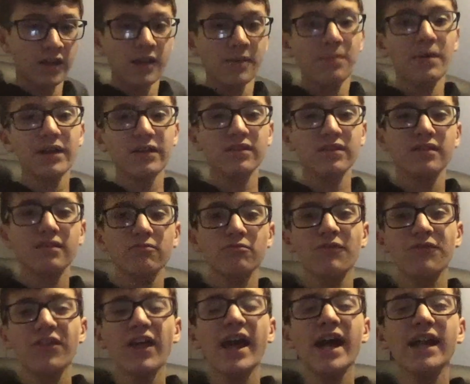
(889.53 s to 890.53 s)
But
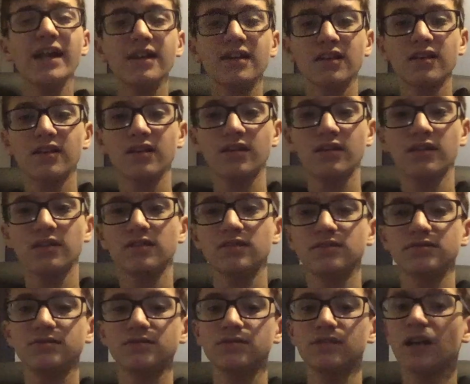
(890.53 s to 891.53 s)
with that,
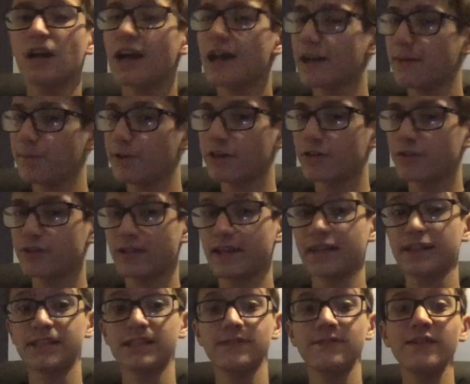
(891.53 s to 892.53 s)
I better end
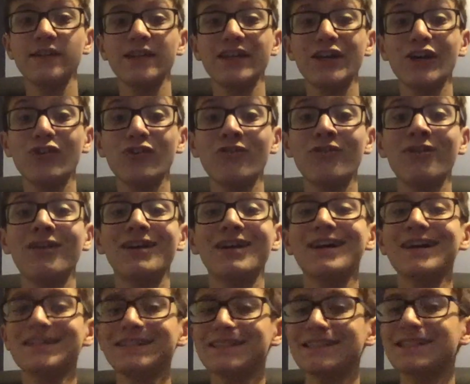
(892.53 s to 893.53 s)
this video,
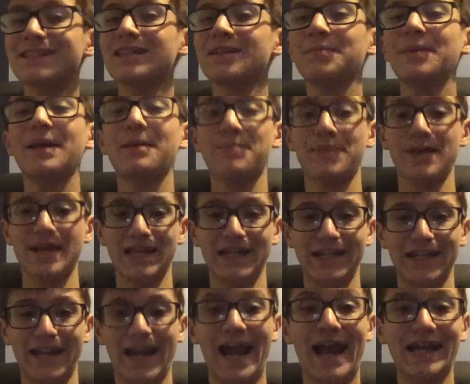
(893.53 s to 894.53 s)
because it's going to be a pain in
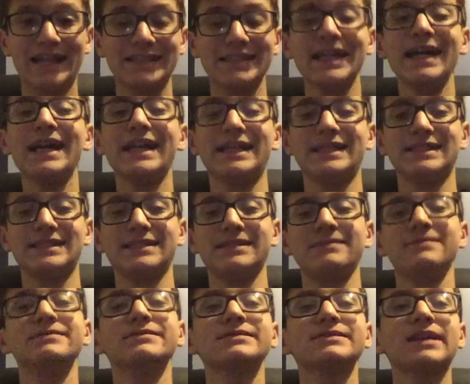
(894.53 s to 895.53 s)
the ass to edit.
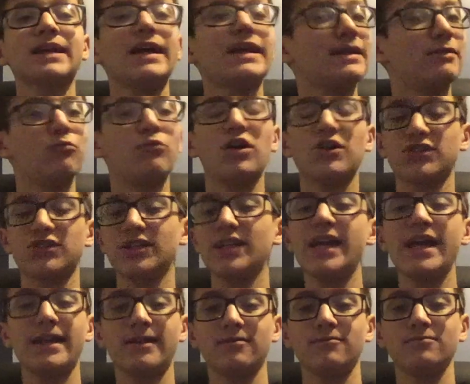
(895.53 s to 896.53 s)
And watch
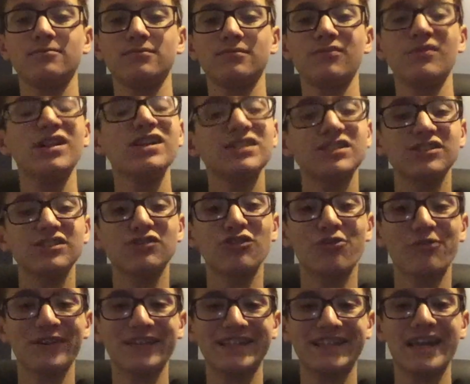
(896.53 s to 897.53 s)
again, because it's
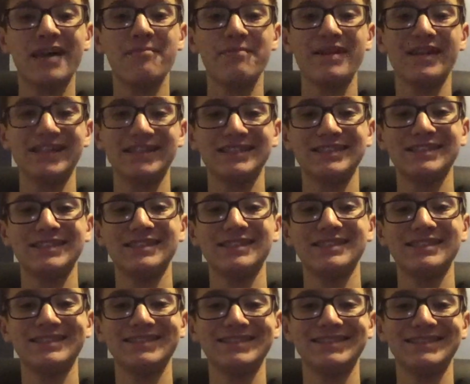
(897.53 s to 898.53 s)
already 10 minutes.
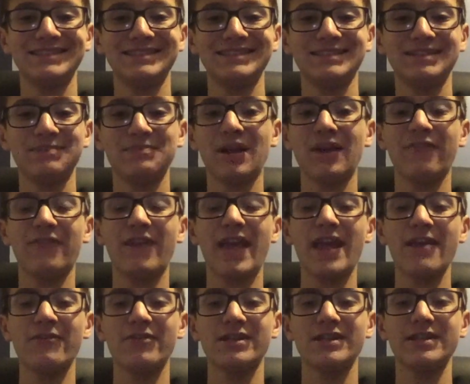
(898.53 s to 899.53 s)
My
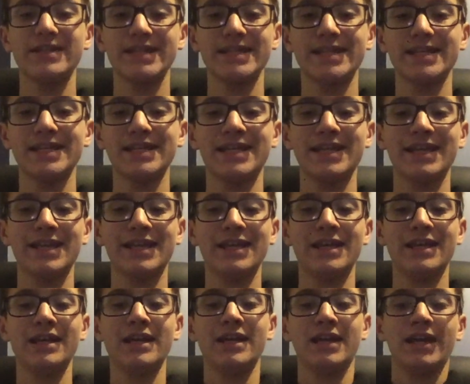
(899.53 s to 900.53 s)
favorite.
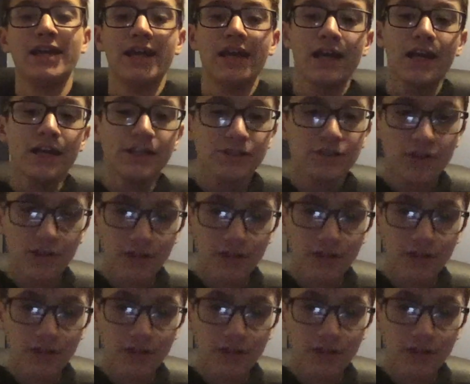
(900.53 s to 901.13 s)
So